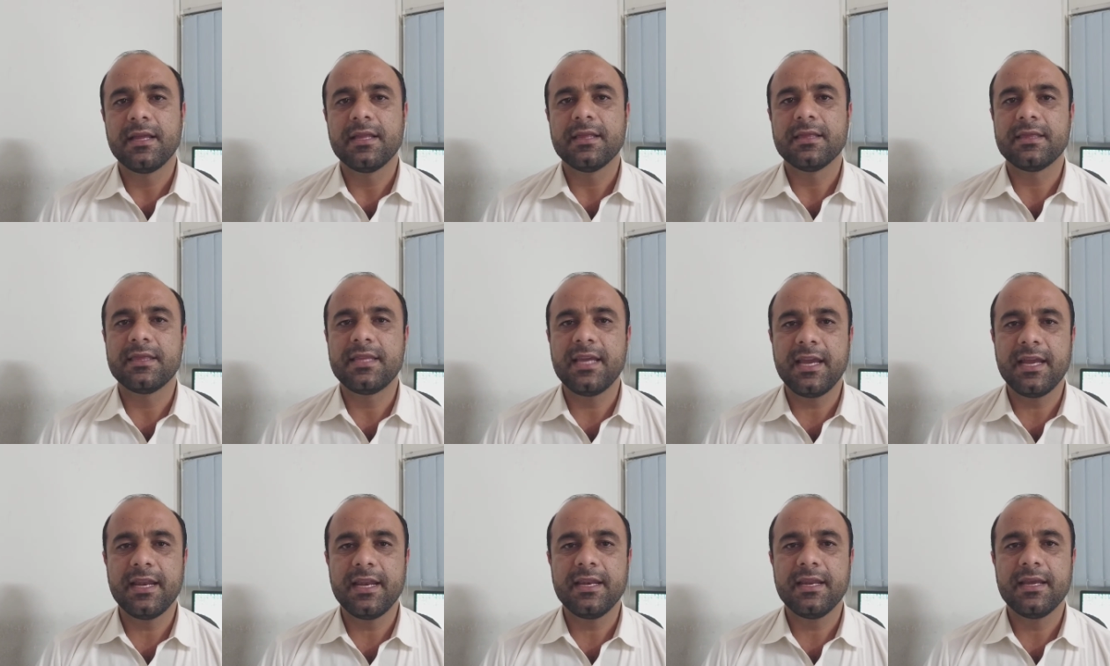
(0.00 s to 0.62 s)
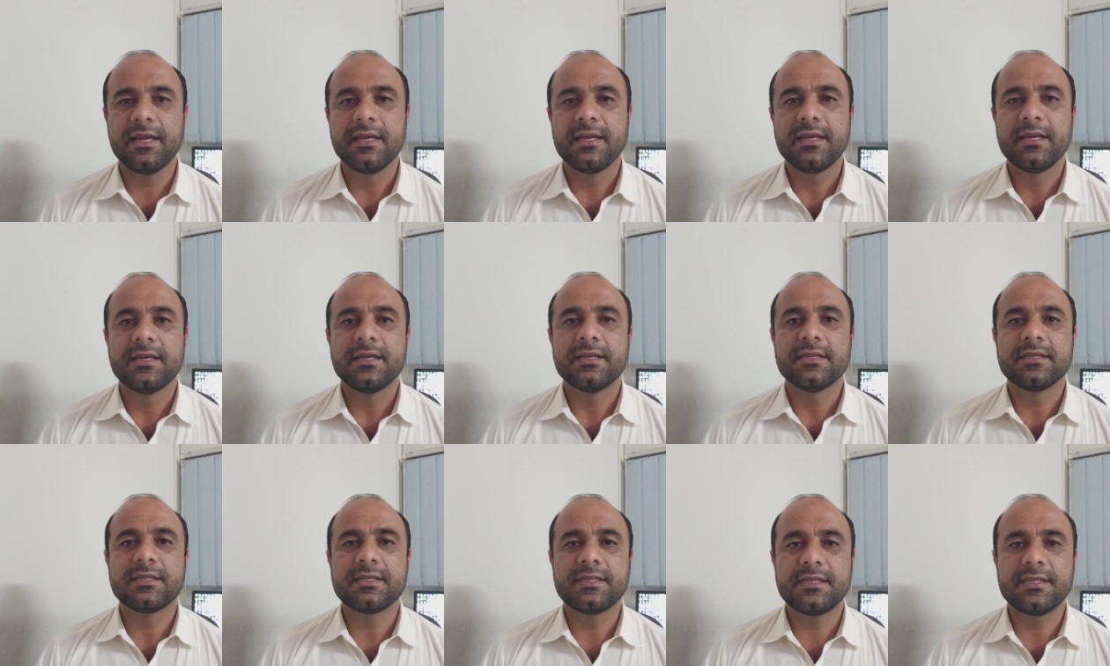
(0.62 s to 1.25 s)
then
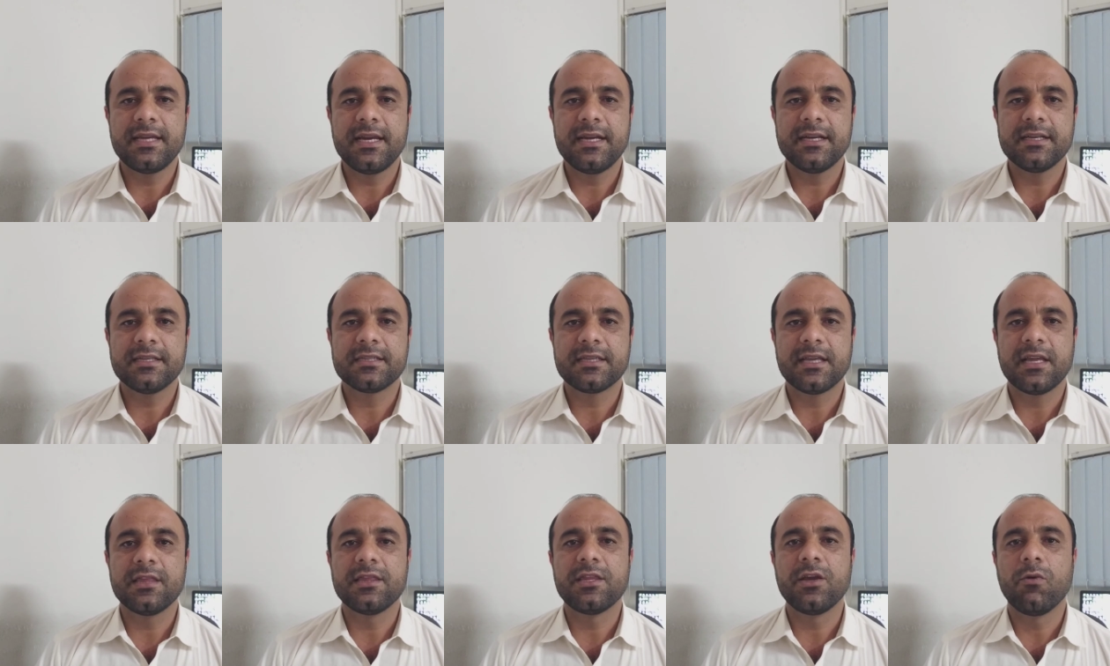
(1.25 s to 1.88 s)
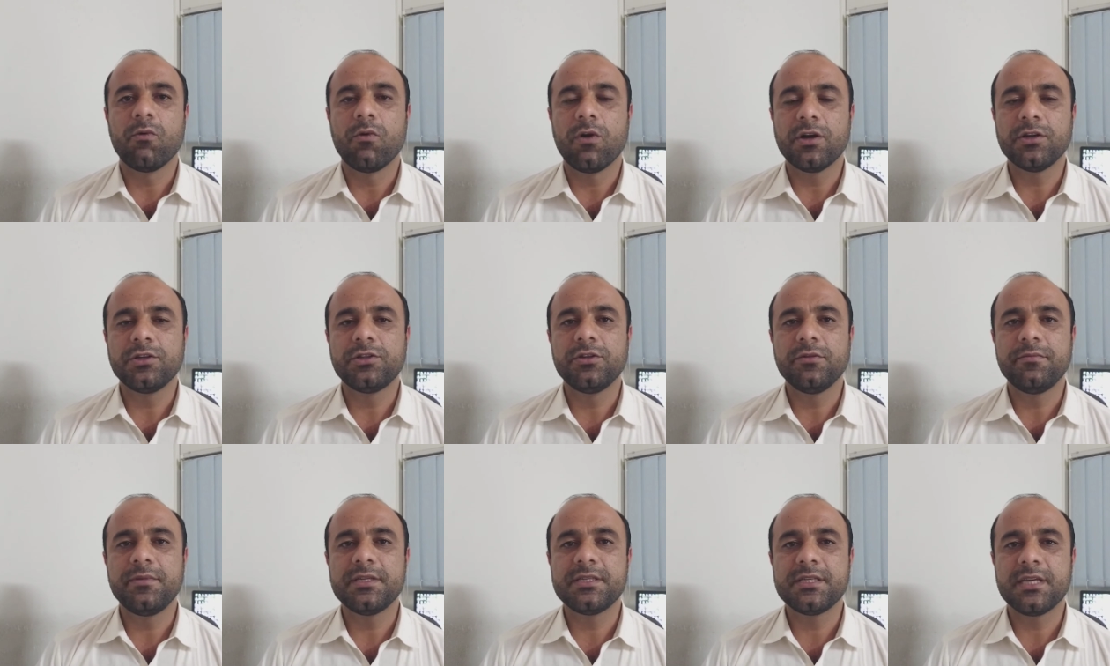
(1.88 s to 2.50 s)
states they want
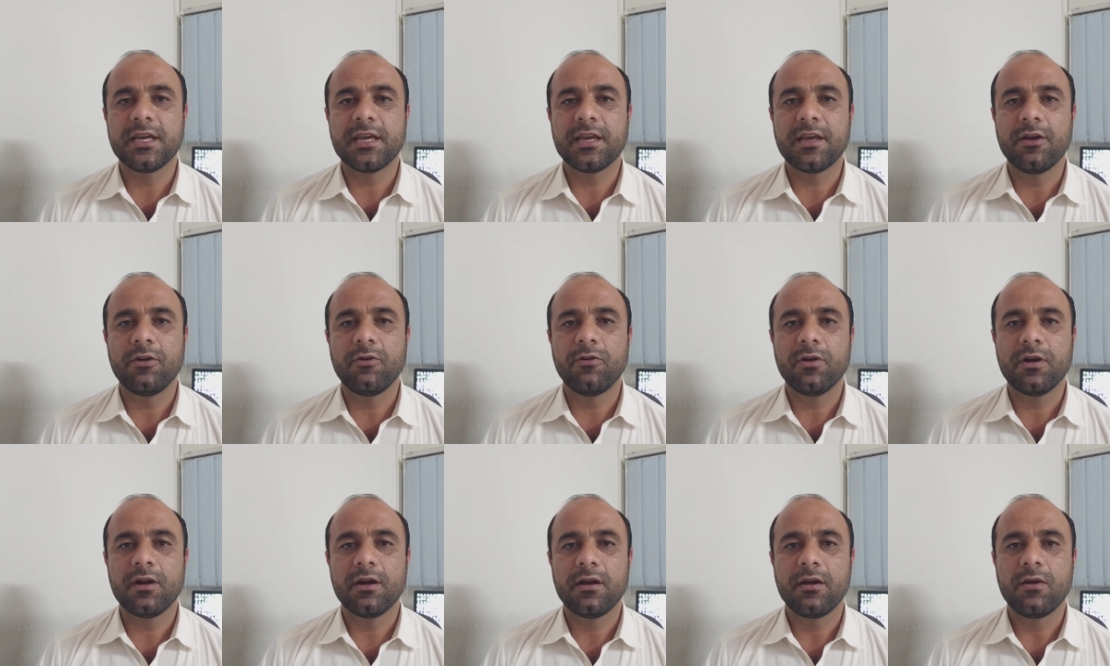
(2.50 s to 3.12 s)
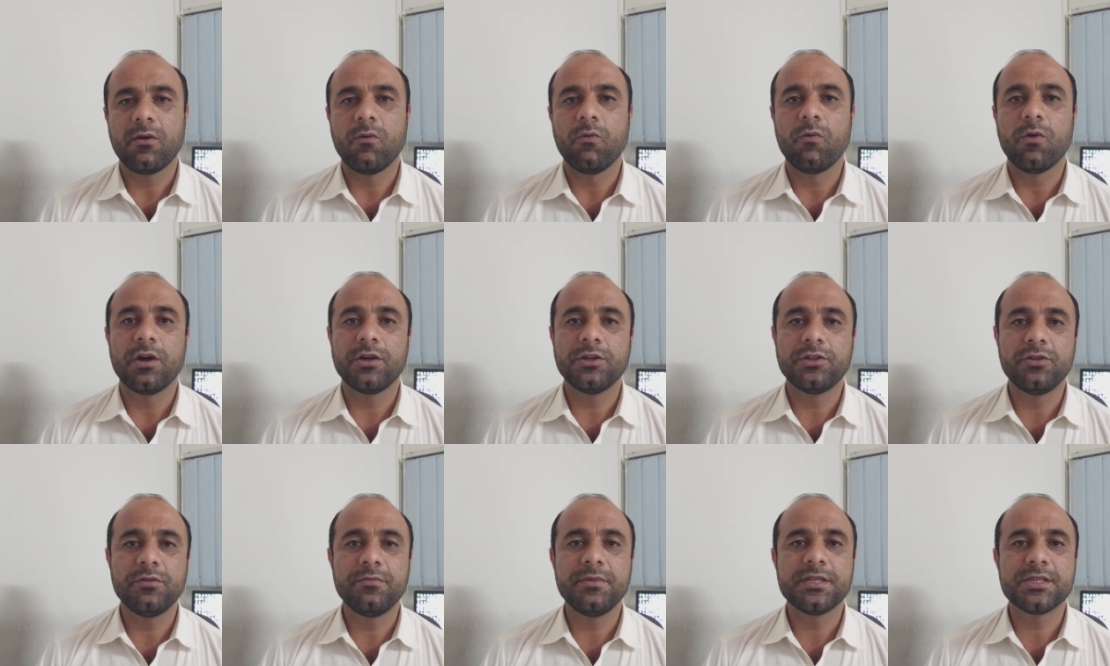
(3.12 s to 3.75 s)
to be secure,
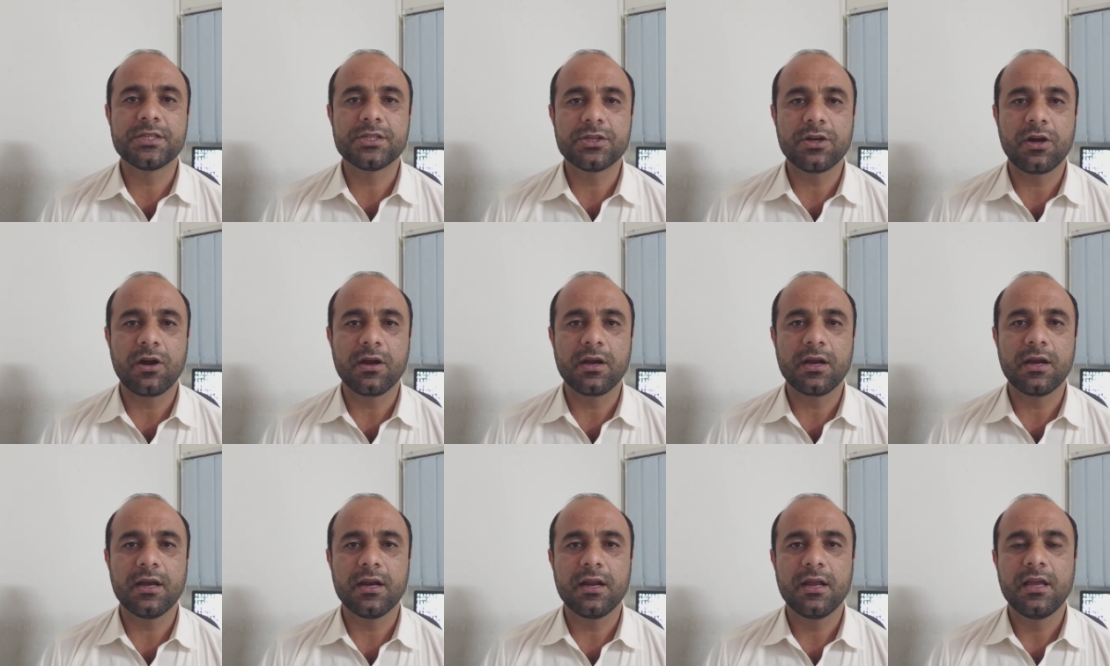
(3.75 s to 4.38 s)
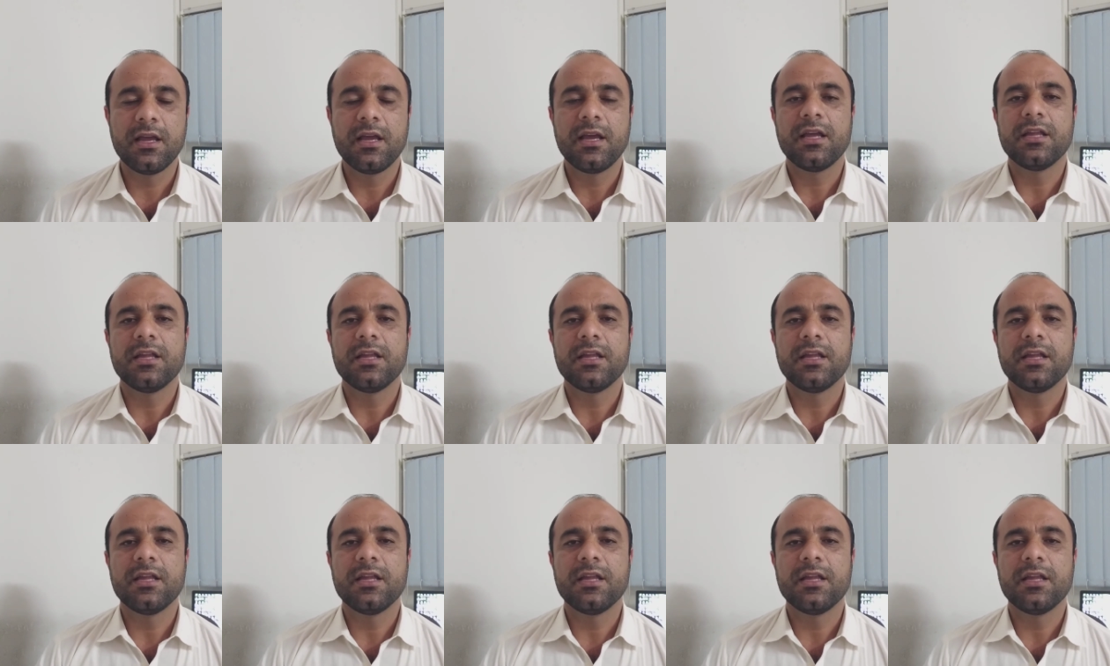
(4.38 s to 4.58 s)
want to be stronger,